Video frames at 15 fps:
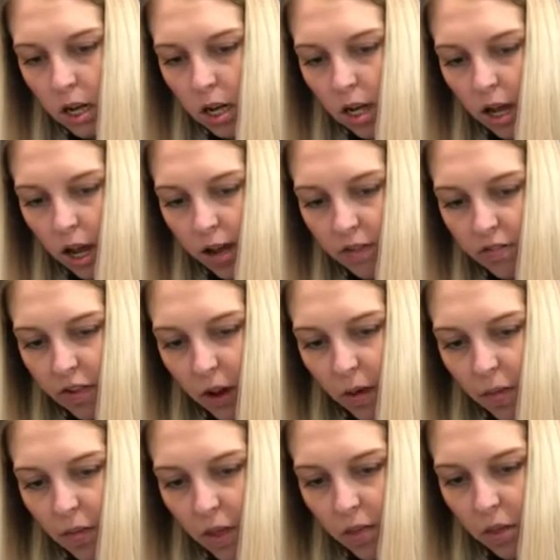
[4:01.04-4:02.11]
I
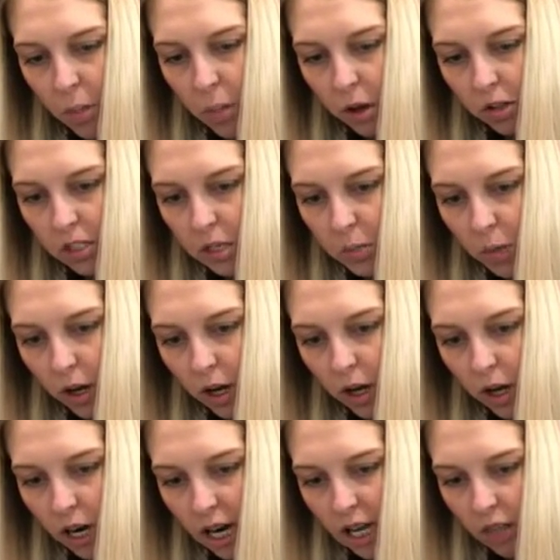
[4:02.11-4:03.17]
found that the melted
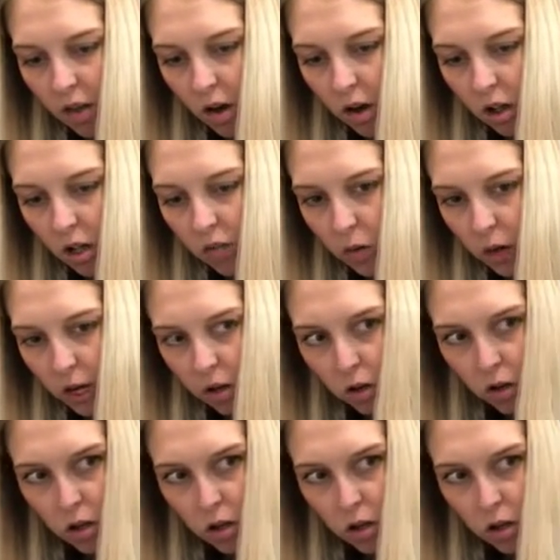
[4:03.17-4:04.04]
butter and the olive oil